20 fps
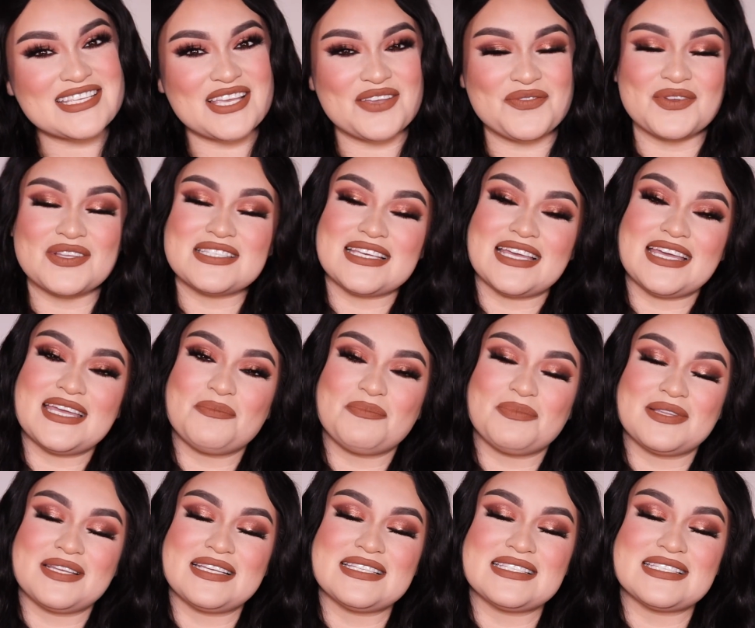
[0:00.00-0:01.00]
If you did,
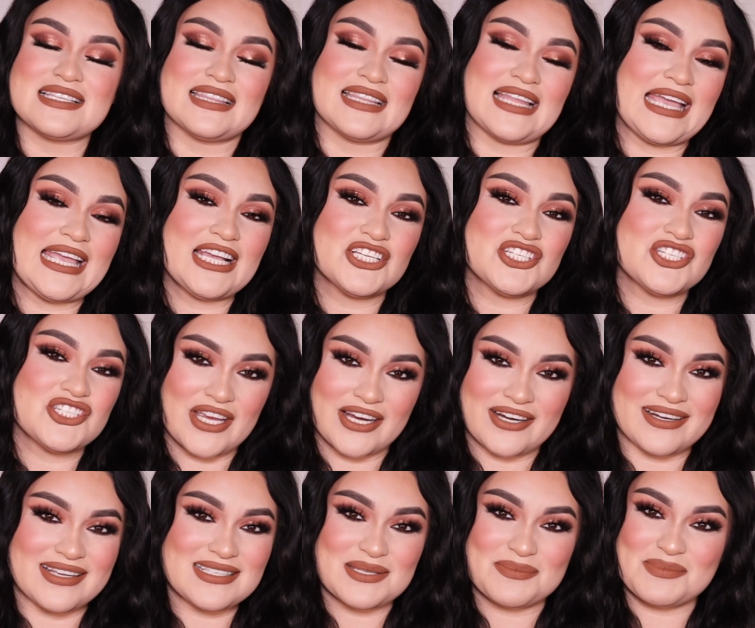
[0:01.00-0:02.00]
please like, share,
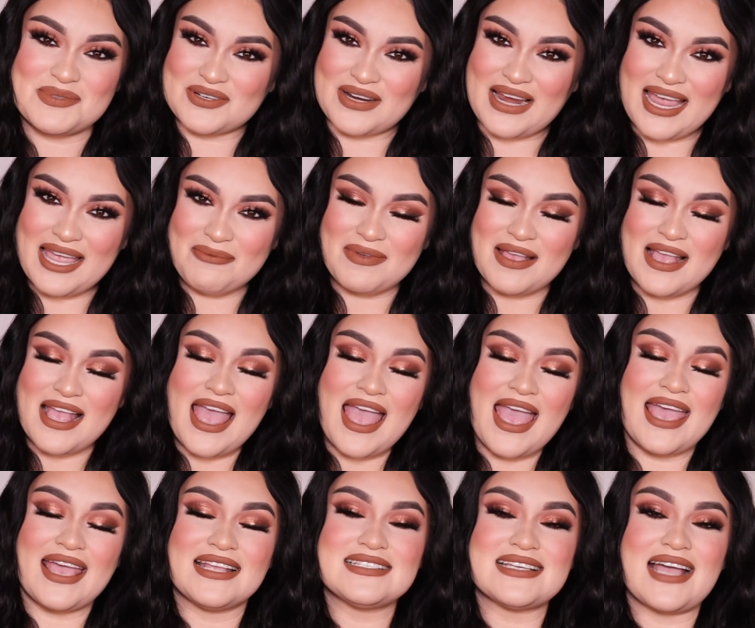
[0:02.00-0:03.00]
and subscribe,
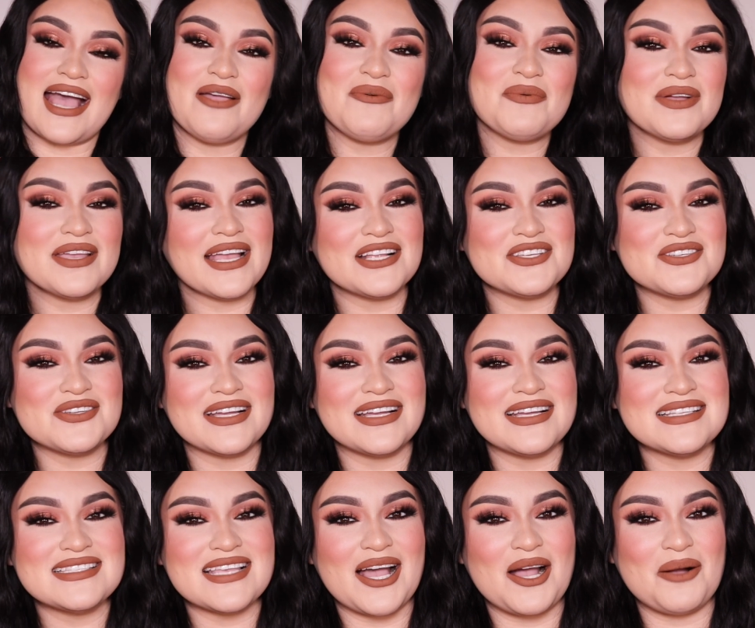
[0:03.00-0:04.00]
and I will catch you
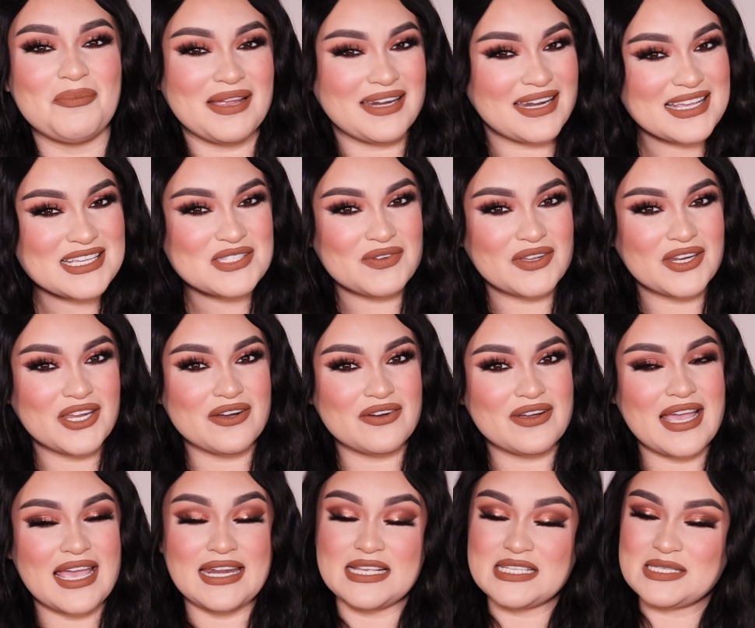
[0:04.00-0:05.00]
guys on my next video
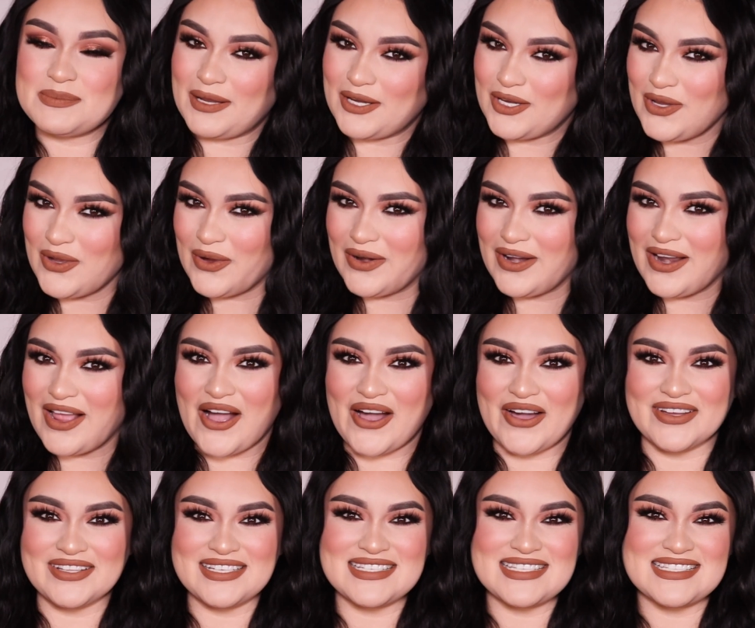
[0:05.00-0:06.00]
in Espanol
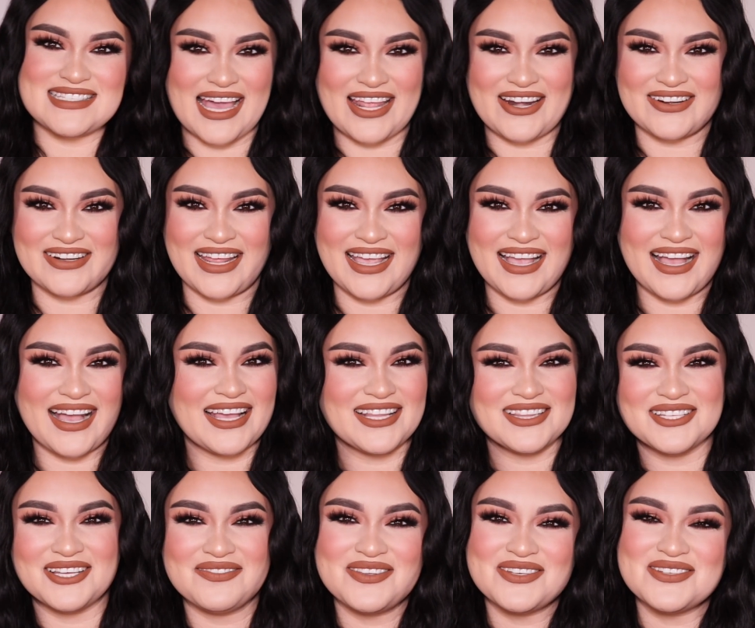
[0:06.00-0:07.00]
on Saturday. I
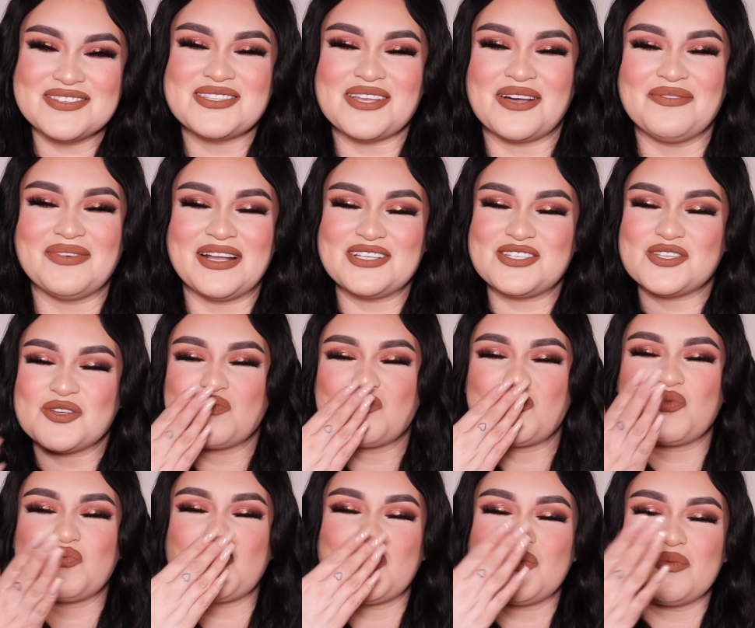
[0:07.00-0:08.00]
love you so much.
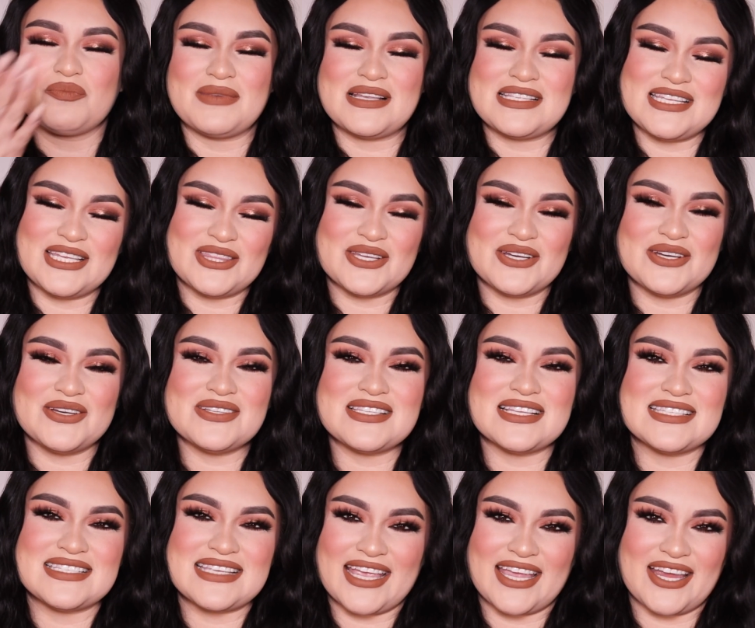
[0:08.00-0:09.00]

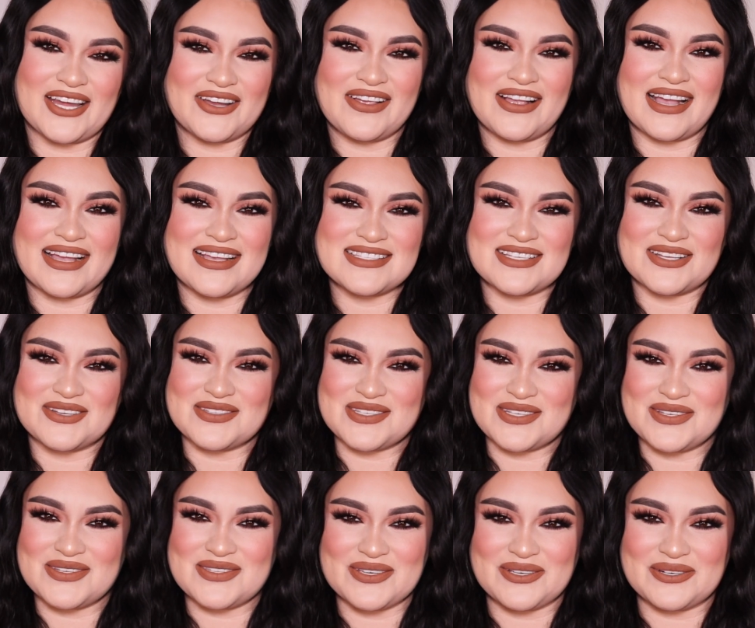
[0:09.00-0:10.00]
Besitos. Take care, you guys. I'll see
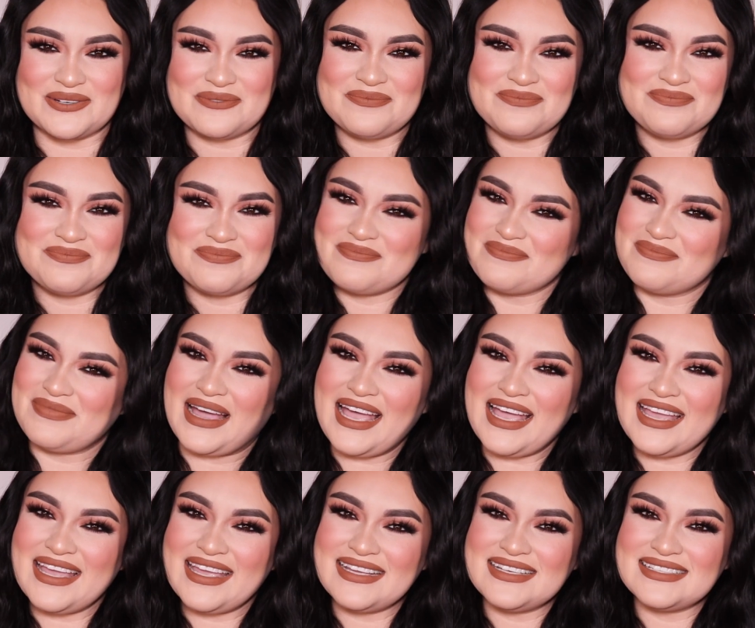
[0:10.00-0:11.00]
you soon.
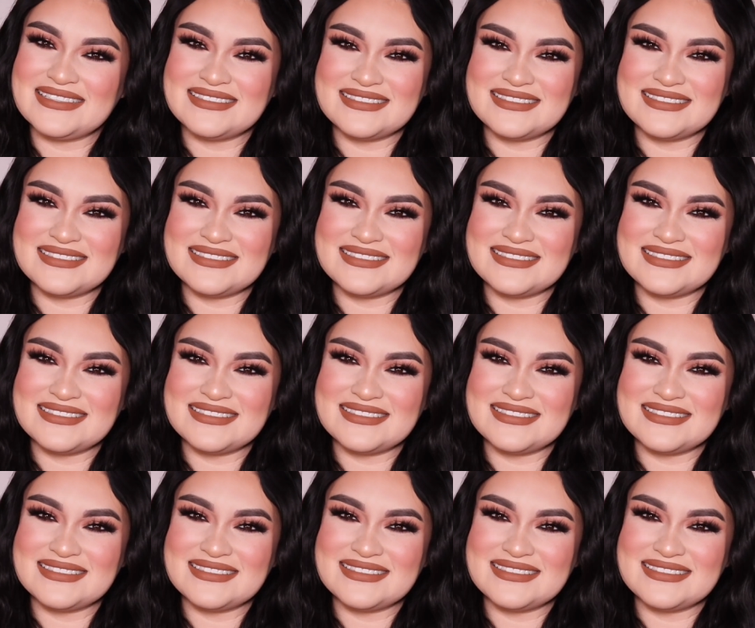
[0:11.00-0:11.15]
Bye.